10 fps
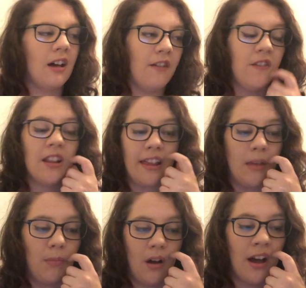I feel like
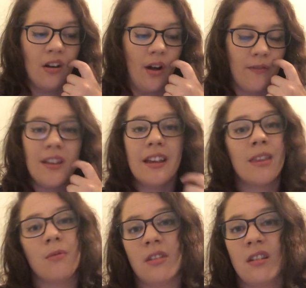I don't know, I feel like
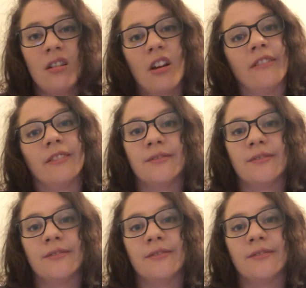they're both going to die.